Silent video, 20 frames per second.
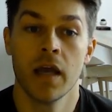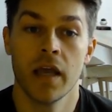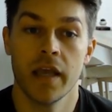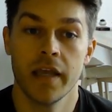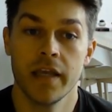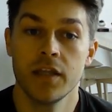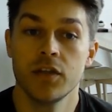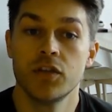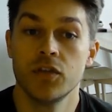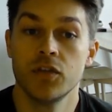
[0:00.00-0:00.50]

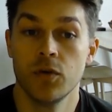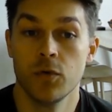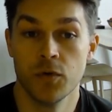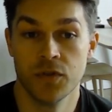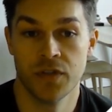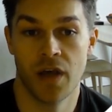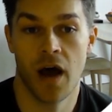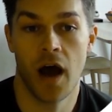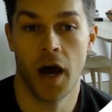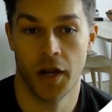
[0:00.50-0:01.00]
Each
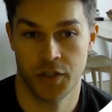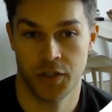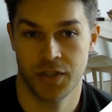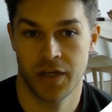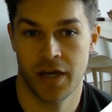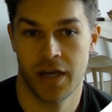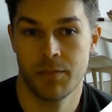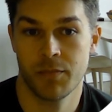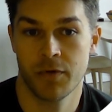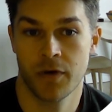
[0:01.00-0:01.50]
user
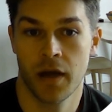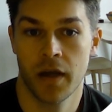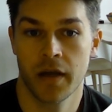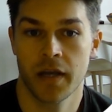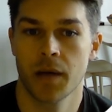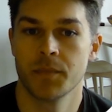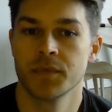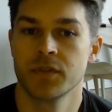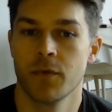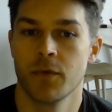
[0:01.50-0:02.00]
archetype
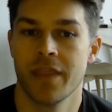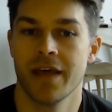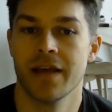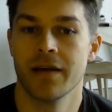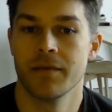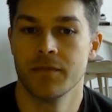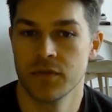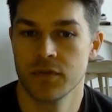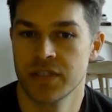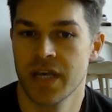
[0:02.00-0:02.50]
comes with a
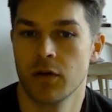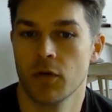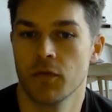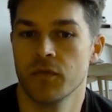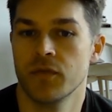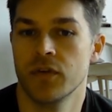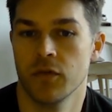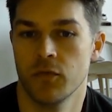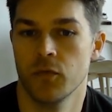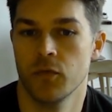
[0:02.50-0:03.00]
set of
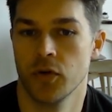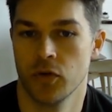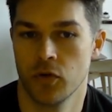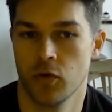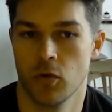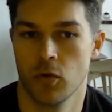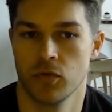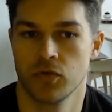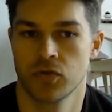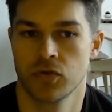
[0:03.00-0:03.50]
different
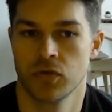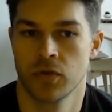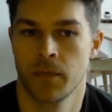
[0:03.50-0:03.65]
goals.